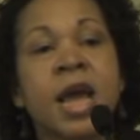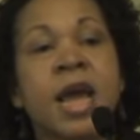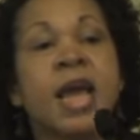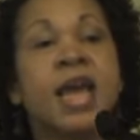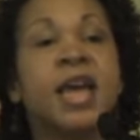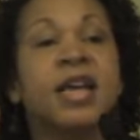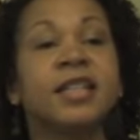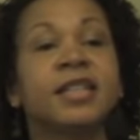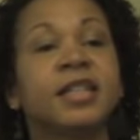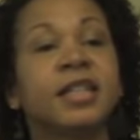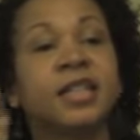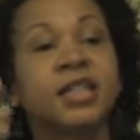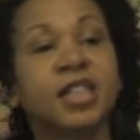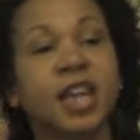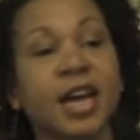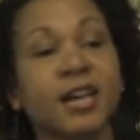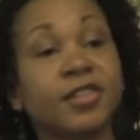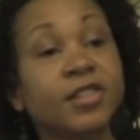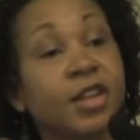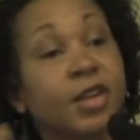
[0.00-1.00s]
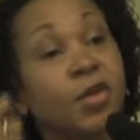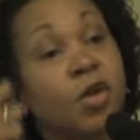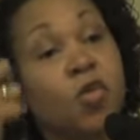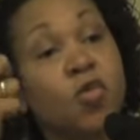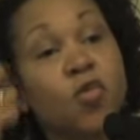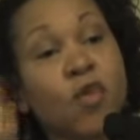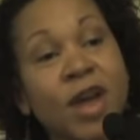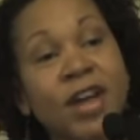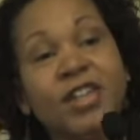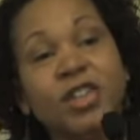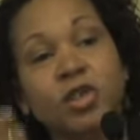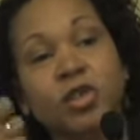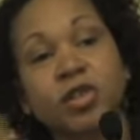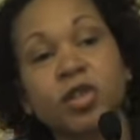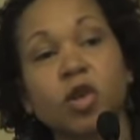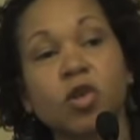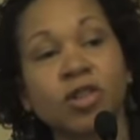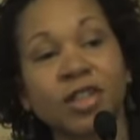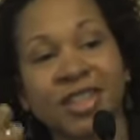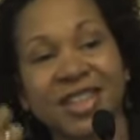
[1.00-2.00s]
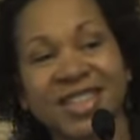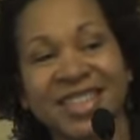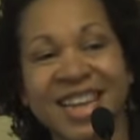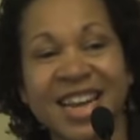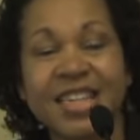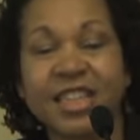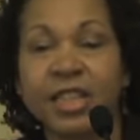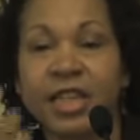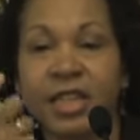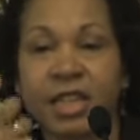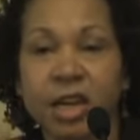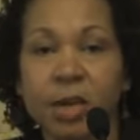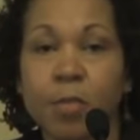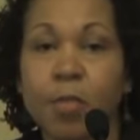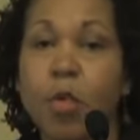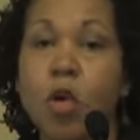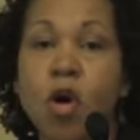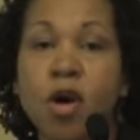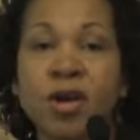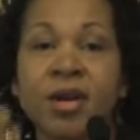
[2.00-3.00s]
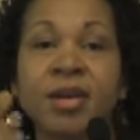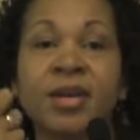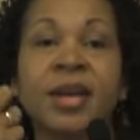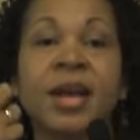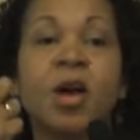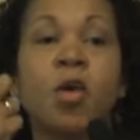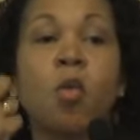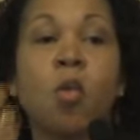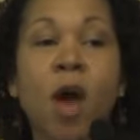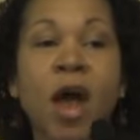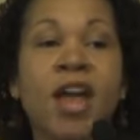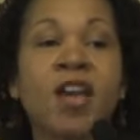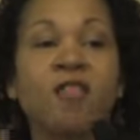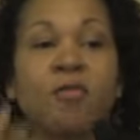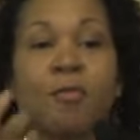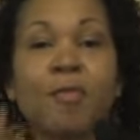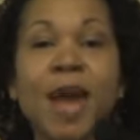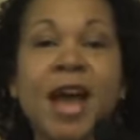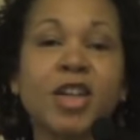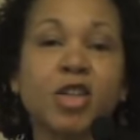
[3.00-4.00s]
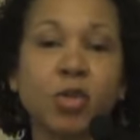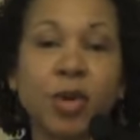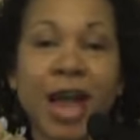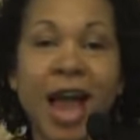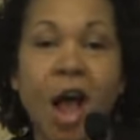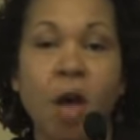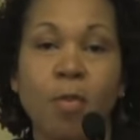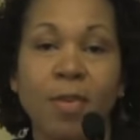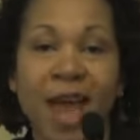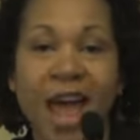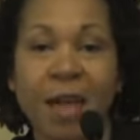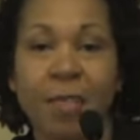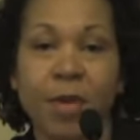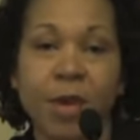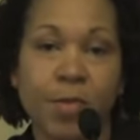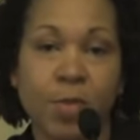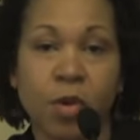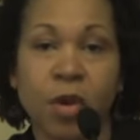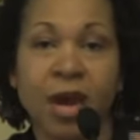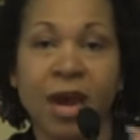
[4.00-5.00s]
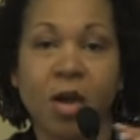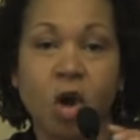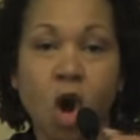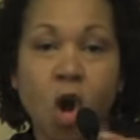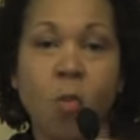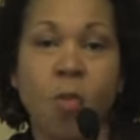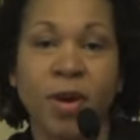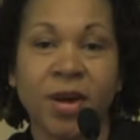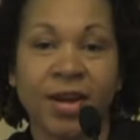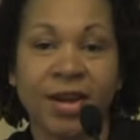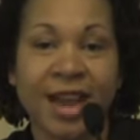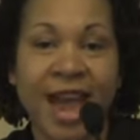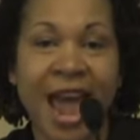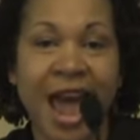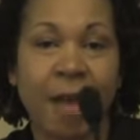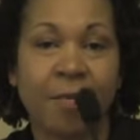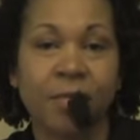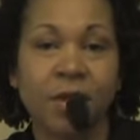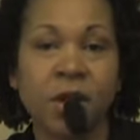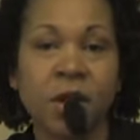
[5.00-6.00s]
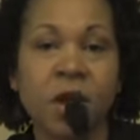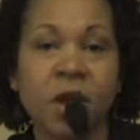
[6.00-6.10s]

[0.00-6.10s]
He suggested racial socialization as an important way of measuring how black people cope and adapt.